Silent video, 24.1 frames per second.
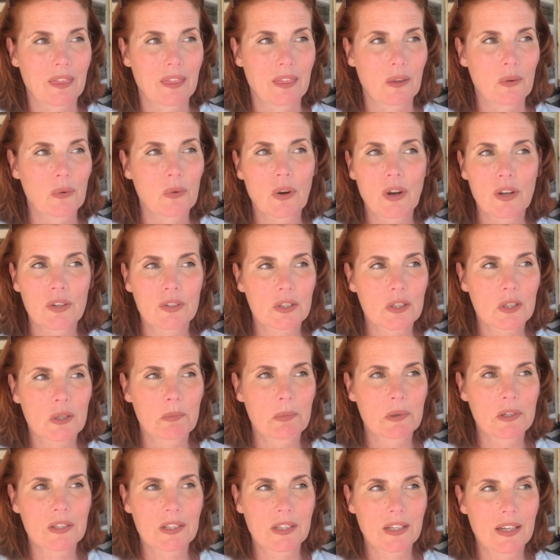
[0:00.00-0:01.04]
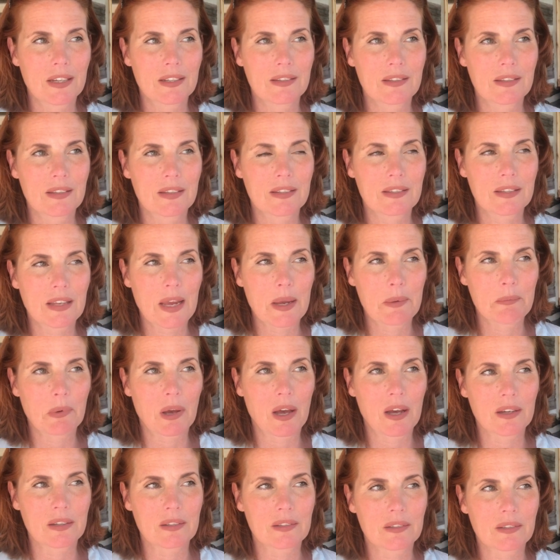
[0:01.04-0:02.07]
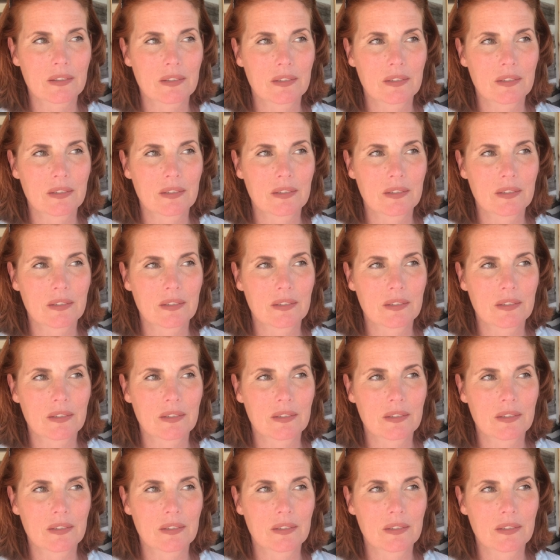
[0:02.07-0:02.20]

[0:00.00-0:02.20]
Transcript: We're all just a bunch of kids in the sandbox.